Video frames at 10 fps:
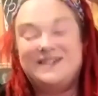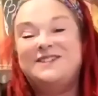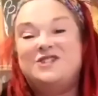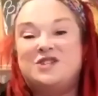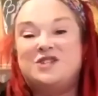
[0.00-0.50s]

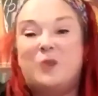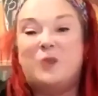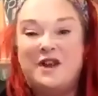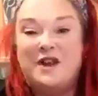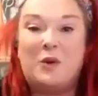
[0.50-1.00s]
She's one of
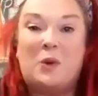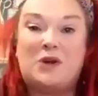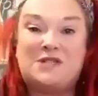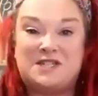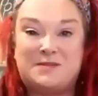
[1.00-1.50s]
the water
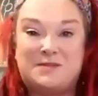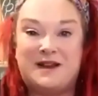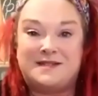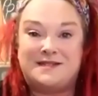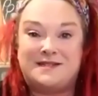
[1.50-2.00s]

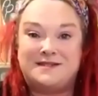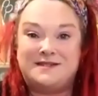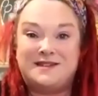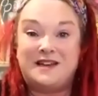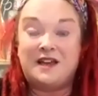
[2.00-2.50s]
spirits.
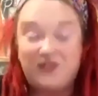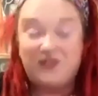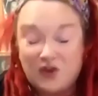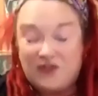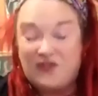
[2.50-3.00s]
If you
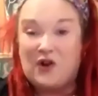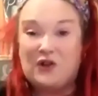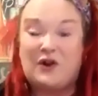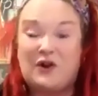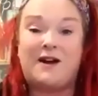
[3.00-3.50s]
follow
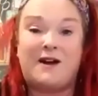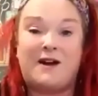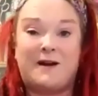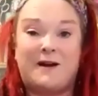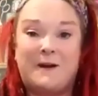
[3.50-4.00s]
her,
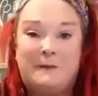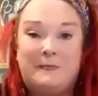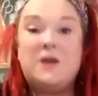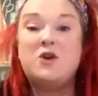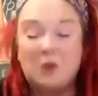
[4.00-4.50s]
you
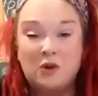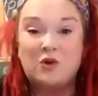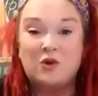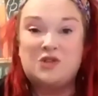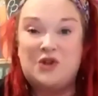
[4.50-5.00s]
will go
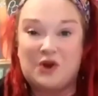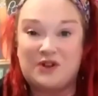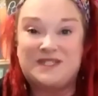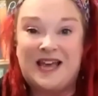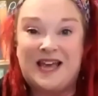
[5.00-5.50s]
to your
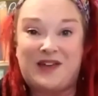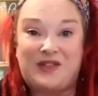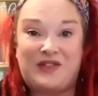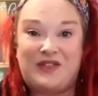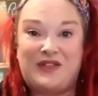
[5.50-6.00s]
death."
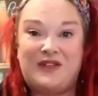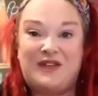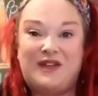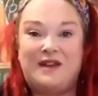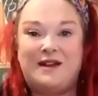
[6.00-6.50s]

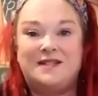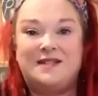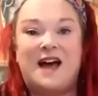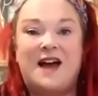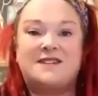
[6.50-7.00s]
And
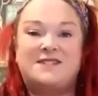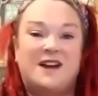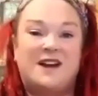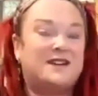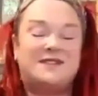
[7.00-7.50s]

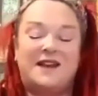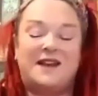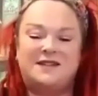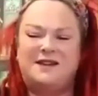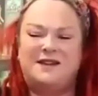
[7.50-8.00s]
Jack said,
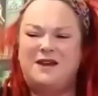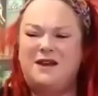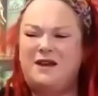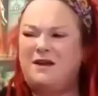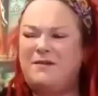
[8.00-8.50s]

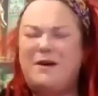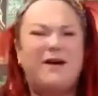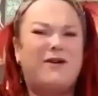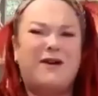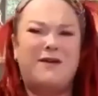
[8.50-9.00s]

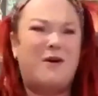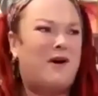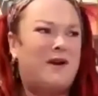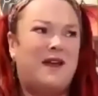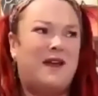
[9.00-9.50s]
"Oh,
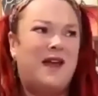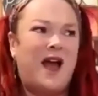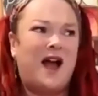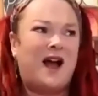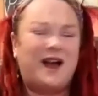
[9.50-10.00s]
come on,
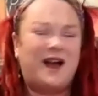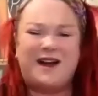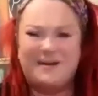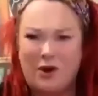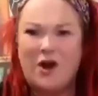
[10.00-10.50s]
come
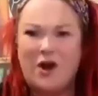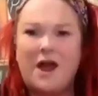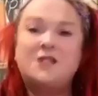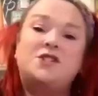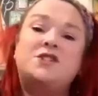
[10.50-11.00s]
on.
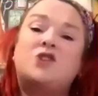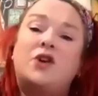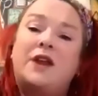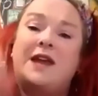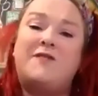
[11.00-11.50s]
She's going to
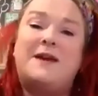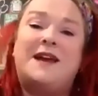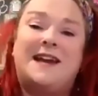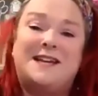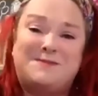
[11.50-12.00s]
give me a
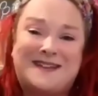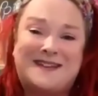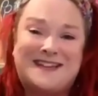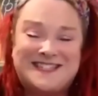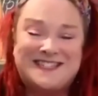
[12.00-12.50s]
nice place
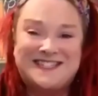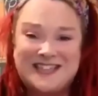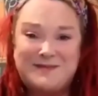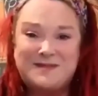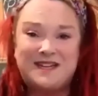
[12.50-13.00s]
to
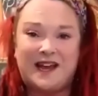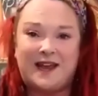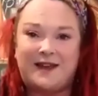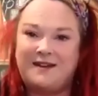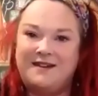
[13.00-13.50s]
sleep tonight."